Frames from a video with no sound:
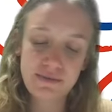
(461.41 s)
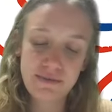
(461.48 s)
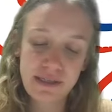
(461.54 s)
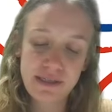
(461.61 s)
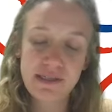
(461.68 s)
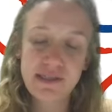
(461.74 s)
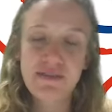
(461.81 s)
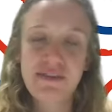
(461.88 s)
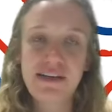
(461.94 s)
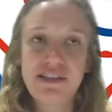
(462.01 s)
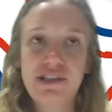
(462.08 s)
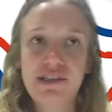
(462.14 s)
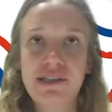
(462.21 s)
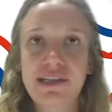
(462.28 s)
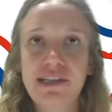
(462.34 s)
pieces of
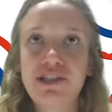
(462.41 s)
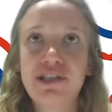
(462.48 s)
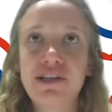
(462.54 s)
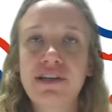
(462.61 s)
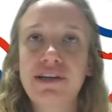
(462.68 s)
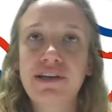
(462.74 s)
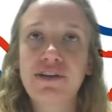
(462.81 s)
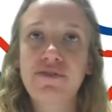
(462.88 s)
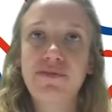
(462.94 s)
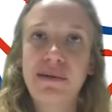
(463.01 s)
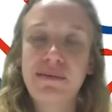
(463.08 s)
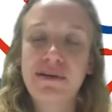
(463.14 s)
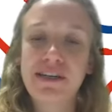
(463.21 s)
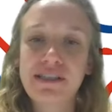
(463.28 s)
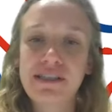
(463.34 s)
legislation that you've
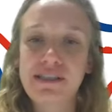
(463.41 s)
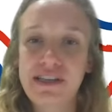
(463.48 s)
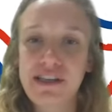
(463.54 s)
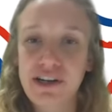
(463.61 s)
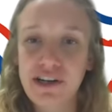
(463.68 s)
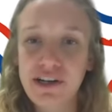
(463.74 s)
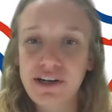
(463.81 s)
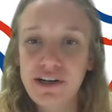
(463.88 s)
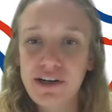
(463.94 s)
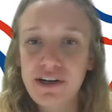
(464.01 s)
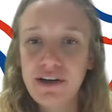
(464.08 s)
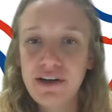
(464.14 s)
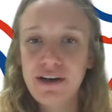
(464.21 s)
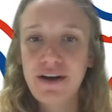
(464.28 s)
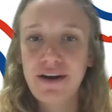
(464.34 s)
maybe considered
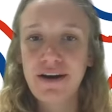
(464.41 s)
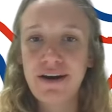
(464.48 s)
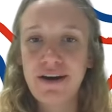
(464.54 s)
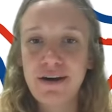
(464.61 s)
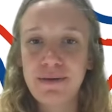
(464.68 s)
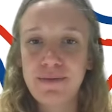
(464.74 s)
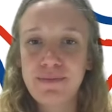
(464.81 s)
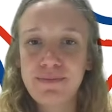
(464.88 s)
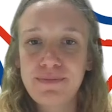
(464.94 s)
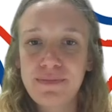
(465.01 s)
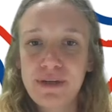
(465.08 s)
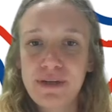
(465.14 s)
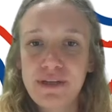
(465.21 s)
um,